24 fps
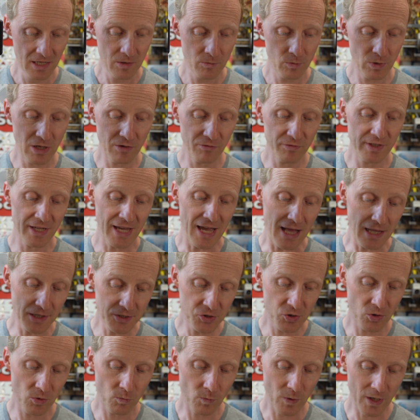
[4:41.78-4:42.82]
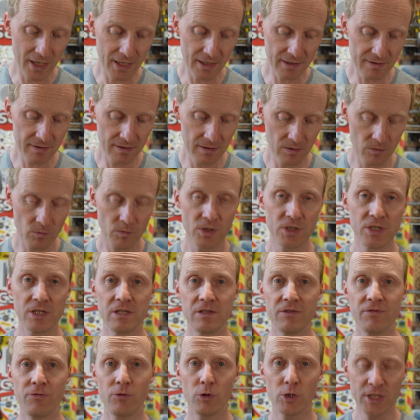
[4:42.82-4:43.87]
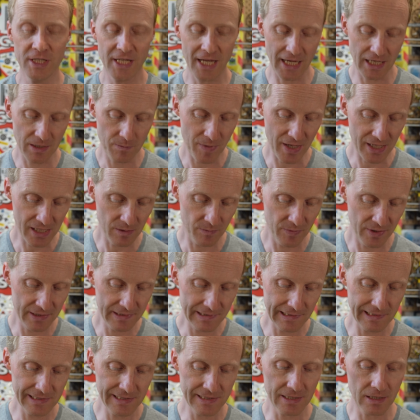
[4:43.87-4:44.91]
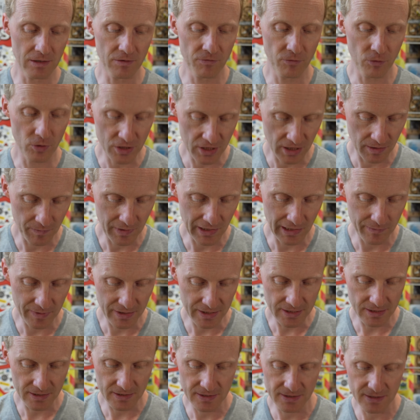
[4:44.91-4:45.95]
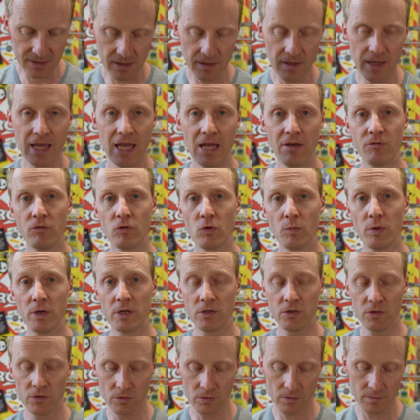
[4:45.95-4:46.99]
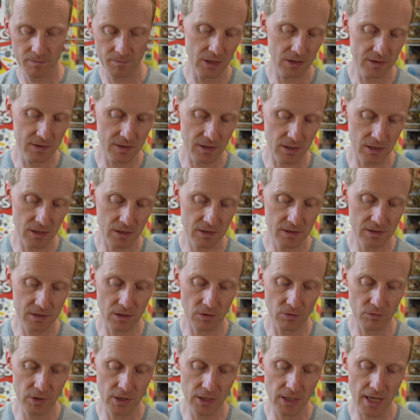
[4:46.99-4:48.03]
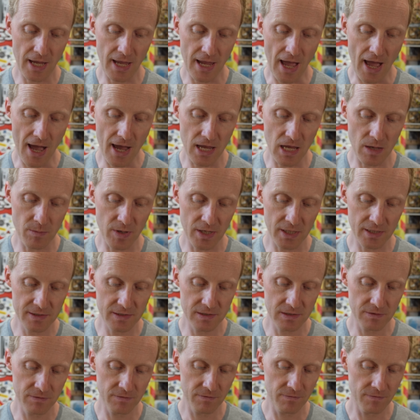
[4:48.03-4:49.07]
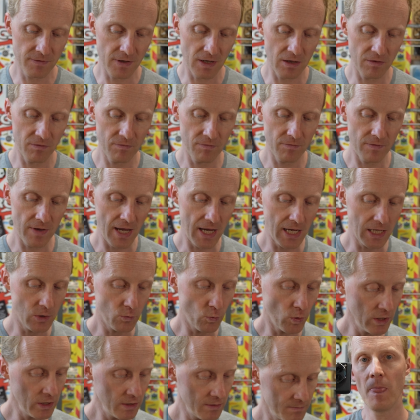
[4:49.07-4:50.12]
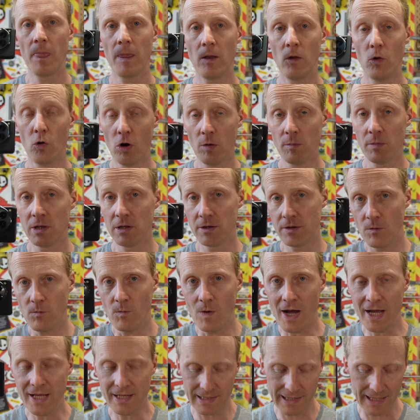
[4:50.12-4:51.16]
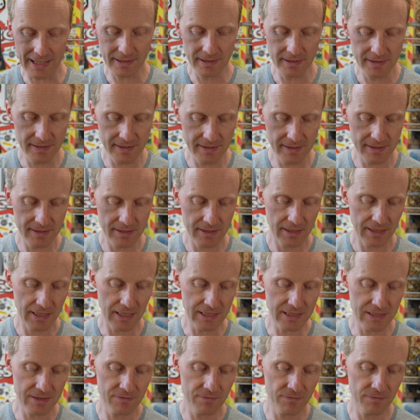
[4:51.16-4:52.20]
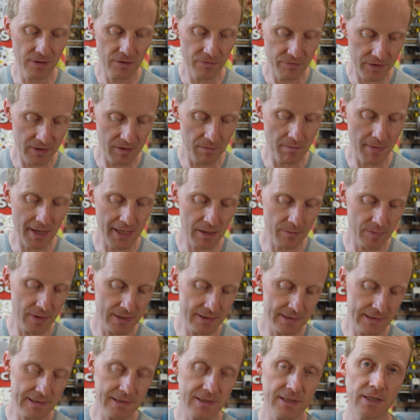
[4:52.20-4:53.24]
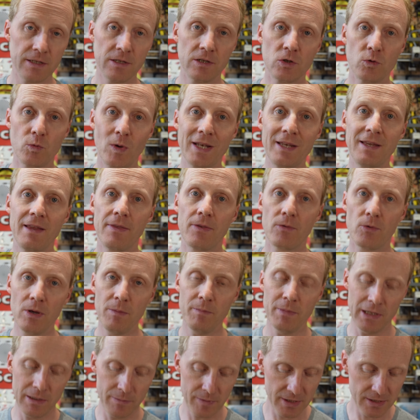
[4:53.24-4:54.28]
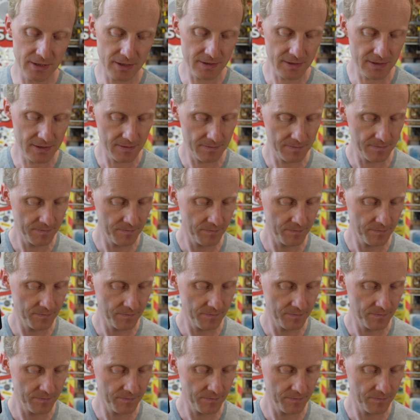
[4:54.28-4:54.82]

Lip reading: we have the ultra wide, which is 48 megapixels and 14 millimeters, f2.2. It's a Sony IMX581. The wide lens is 50 megapixels and 23 millimeters,